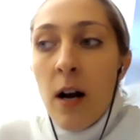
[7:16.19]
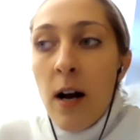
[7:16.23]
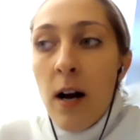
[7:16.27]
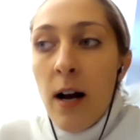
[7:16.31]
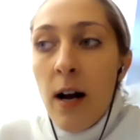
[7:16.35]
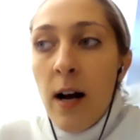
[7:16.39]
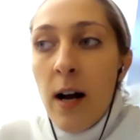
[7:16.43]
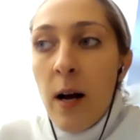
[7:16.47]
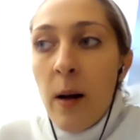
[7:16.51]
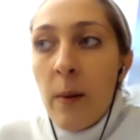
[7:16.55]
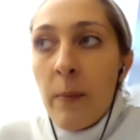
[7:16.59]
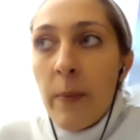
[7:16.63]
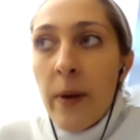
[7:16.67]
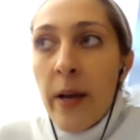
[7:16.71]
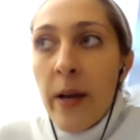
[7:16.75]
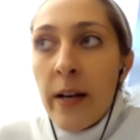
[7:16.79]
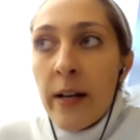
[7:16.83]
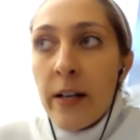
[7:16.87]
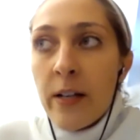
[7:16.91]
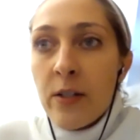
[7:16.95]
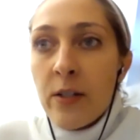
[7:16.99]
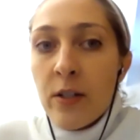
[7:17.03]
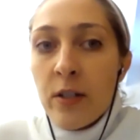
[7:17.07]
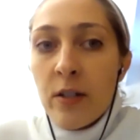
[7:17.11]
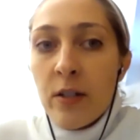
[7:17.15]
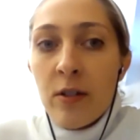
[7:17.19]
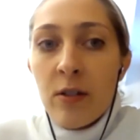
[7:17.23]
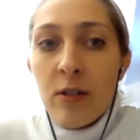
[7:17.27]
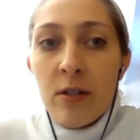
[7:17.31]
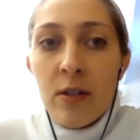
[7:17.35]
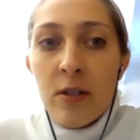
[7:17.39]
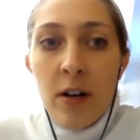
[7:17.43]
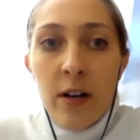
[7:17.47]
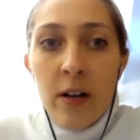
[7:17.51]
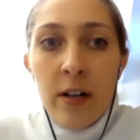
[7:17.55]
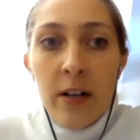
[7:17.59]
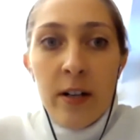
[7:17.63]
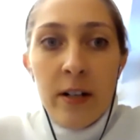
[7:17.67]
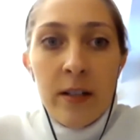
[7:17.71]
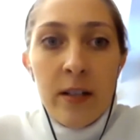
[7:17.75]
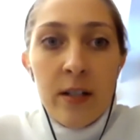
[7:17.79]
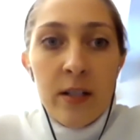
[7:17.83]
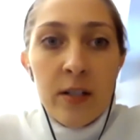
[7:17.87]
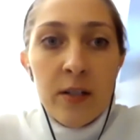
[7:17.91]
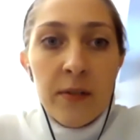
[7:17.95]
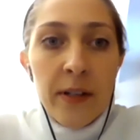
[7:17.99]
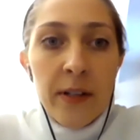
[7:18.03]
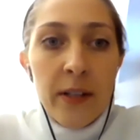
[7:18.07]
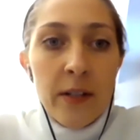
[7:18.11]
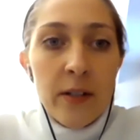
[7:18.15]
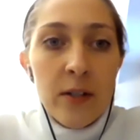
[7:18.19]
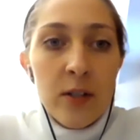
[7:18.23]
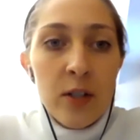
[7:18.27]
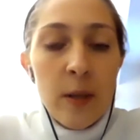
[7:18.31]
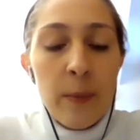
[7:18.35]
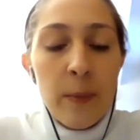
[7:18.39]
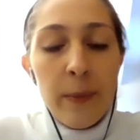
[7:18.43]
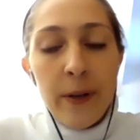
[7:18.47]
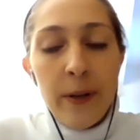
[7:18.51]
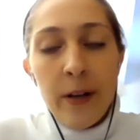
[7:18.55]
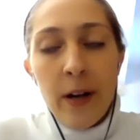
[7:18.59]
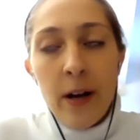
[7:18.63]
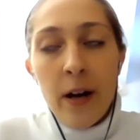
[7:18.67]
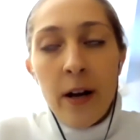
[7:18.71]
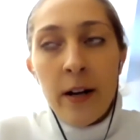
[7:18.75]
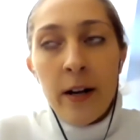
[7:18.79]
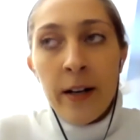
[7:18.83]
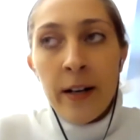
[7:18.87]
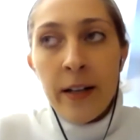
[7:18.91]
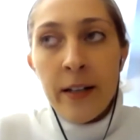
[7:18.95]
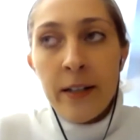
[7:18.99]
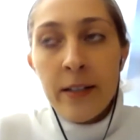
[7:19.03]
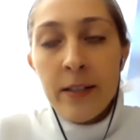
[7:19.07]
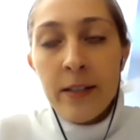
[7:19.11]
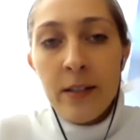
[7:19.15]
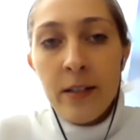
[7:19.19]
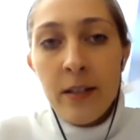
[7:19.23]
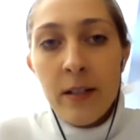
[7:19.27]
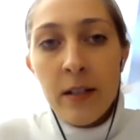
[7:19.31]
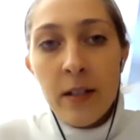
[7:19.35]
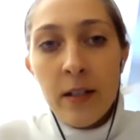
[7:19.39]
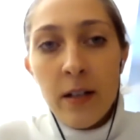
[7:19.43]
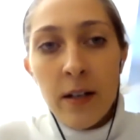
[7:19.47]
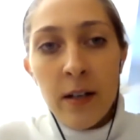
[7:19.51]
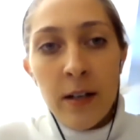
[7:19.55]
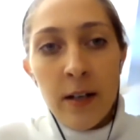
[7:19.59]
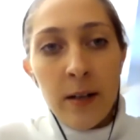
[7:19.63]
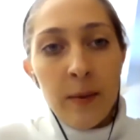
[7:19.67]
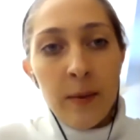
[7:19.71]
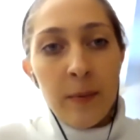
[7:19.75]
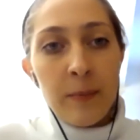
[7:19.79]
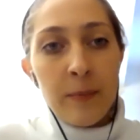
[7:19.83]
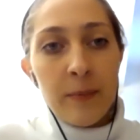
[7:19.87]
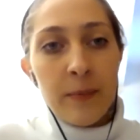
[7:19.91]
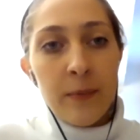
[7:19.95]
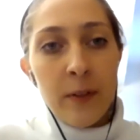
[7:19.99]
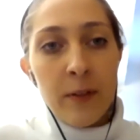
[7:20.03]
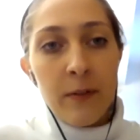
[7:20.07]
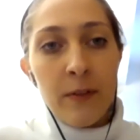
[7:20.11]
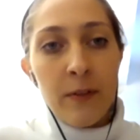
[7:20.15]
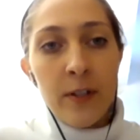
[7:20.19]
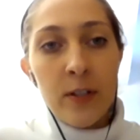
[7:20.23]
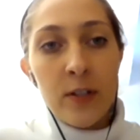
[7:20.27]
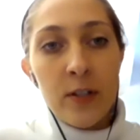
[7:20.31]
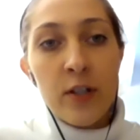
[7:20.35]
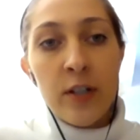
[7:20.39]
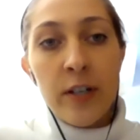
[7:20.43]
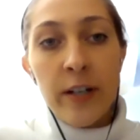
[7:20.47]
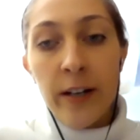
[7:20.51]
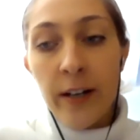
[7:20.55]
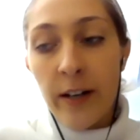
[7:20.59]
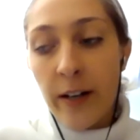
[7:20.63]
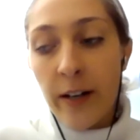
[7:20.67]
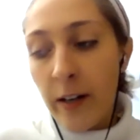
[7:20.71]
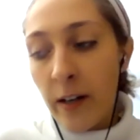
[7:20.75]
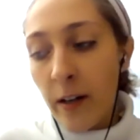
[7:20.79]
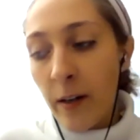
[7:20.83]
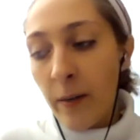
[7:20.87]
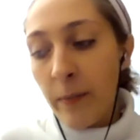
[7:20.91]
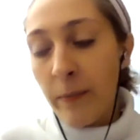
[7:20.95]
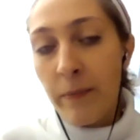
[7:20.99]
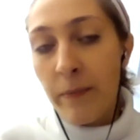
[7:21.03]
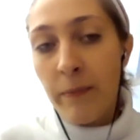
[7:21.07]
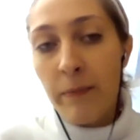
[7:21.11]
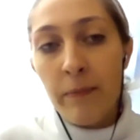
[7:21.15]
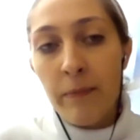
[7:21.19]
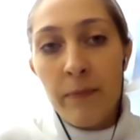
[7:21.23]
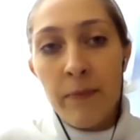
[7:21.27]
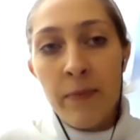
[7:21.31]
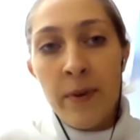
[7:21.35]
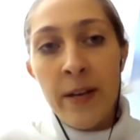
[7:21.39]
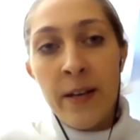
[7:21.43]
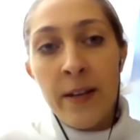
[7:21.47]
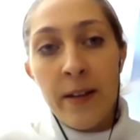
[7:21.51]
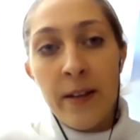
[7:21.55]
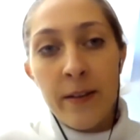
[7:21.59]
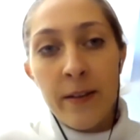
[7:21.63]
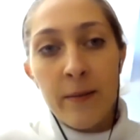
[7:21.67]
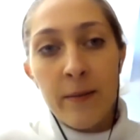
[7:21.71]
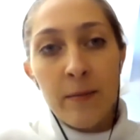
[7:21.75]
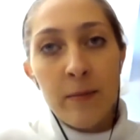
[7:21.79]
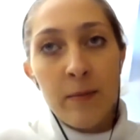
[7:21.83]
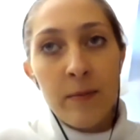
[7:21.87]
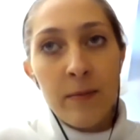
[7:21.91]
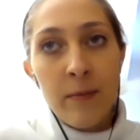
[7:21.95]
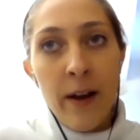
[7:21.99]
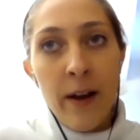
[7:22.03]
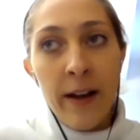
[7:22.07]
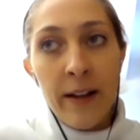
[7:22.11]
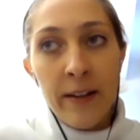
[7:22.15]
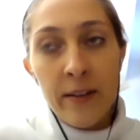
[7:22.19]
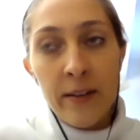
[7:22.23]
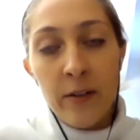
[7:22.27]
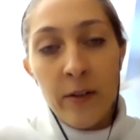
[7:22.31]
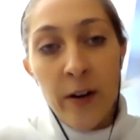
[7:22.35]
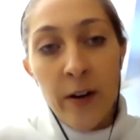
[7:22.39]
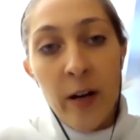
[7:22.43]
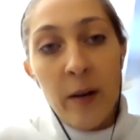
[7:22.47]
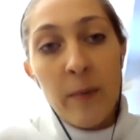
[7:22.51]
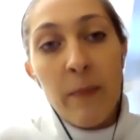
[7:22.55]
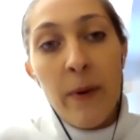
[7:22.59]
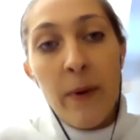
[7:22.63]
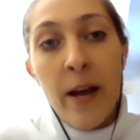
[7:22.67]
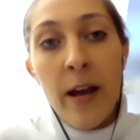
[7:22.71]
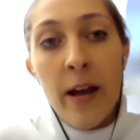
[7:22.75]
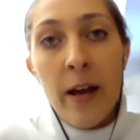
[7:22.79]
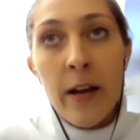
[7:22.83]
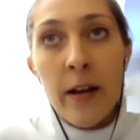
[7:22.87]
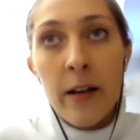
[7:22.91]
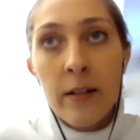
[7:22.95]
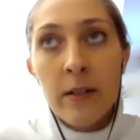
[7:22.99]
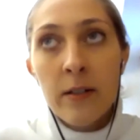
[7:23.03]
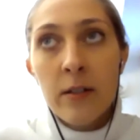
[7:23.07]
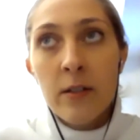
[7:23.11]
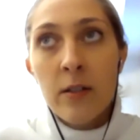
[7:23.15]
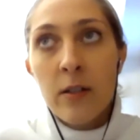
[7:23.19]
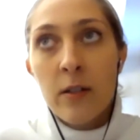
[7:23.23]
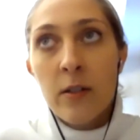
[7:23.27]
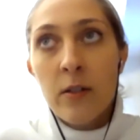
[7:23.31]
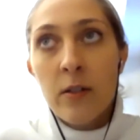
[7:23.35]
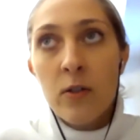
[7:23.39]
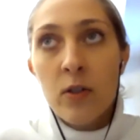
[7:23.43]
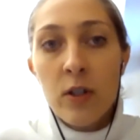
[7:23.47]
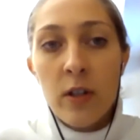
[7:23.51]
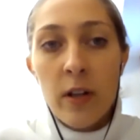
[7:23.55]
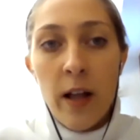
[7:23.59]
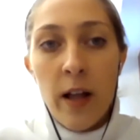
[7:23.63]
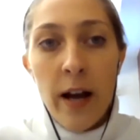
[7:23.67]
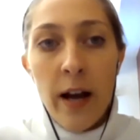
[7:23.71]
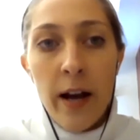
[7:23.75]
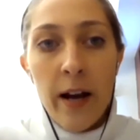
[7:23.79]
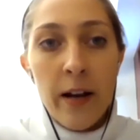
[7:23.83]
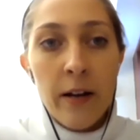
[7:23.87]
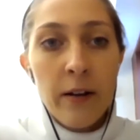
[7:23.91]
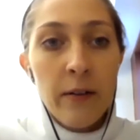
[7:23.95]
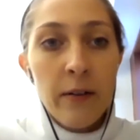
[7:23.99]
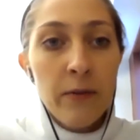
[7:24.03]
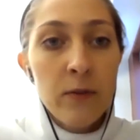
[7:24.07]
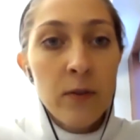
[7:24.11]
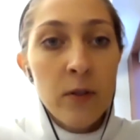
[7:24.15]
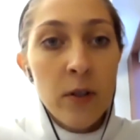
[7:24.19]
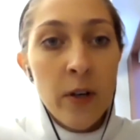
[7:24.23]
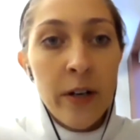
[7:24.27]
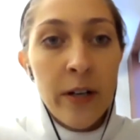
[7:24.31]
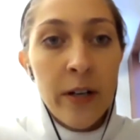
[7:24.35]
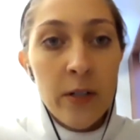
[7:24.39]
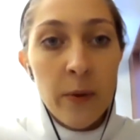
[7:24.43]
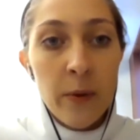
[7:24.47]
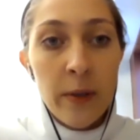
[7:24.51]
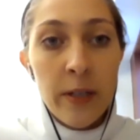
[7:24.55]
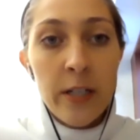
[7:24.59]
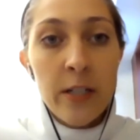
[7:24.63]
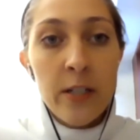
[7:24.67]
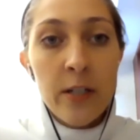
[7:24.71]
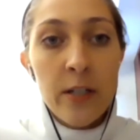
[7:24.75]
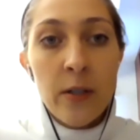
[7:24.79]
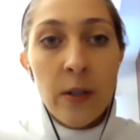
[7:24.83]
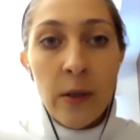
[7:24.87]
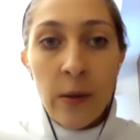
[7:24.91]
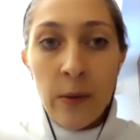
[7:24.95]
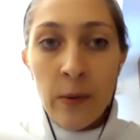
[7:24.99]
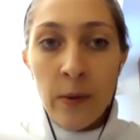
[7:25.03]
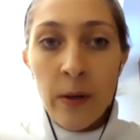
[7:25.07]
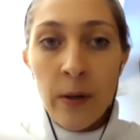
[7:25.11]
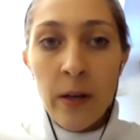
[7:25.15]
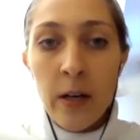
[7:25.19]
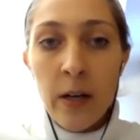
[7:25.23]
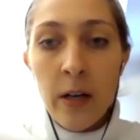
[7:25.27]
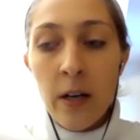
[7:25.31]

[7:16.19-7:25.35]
And I just started this fellowship in August of this year, and I'll be at the Great Bay until July of 2022.